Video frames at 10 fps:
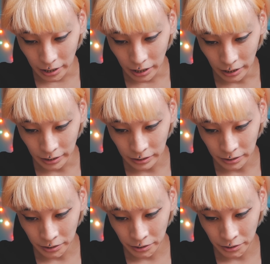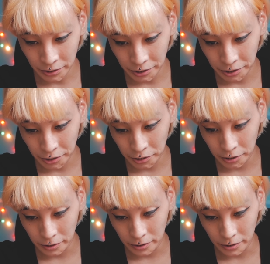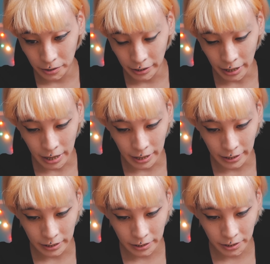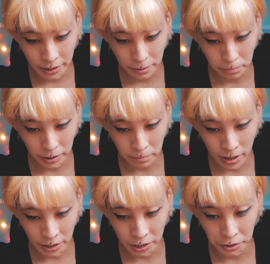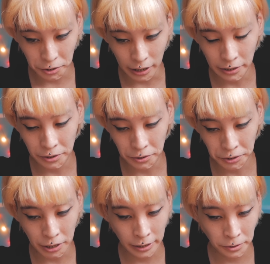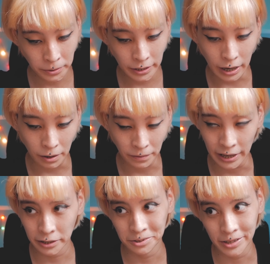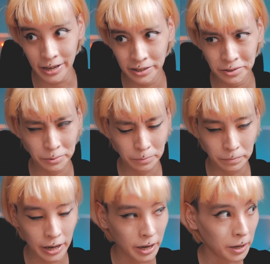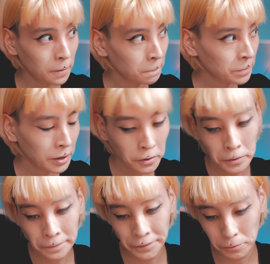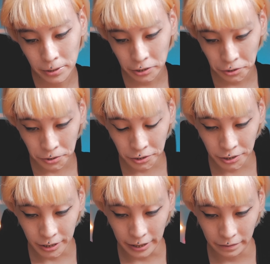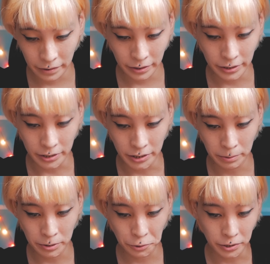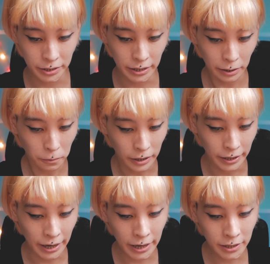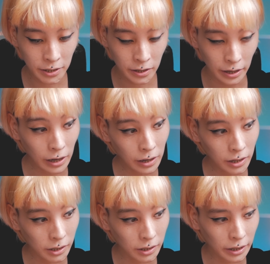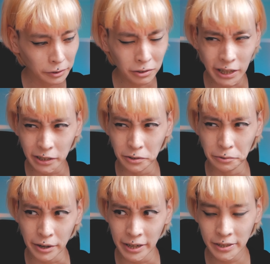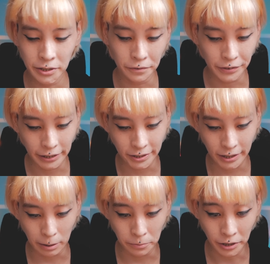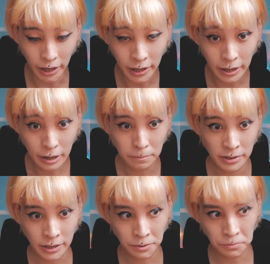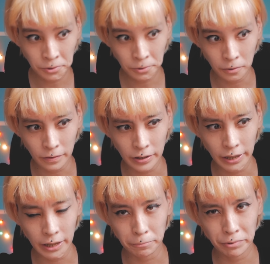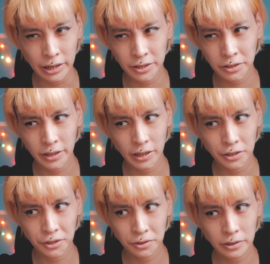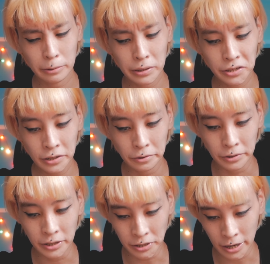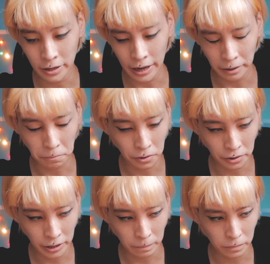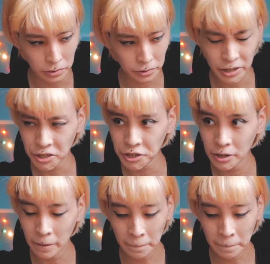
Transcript: And yeah, that's pretty much. I took it out like today. I took a few pictures. I think the image quality are quite nice. I don't like the grains of this camera. That's more of like a Panasonic issue. The Panasonic grains are like very bluish.